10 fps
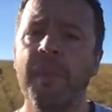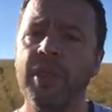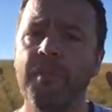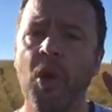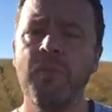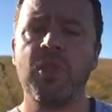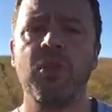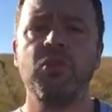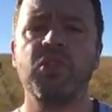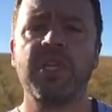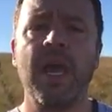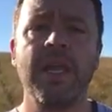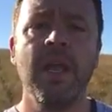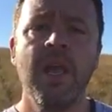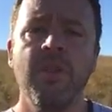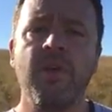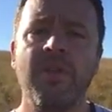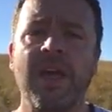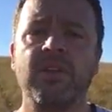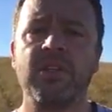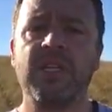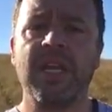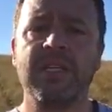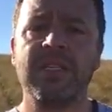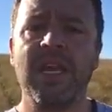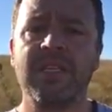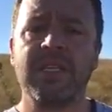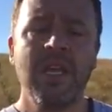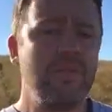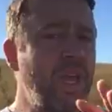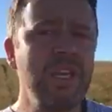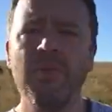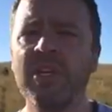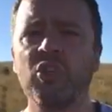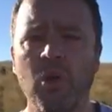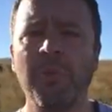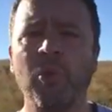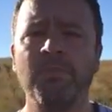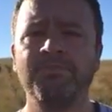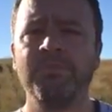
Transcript: But the moment that you say that that doesn't exist, then you're in trouble.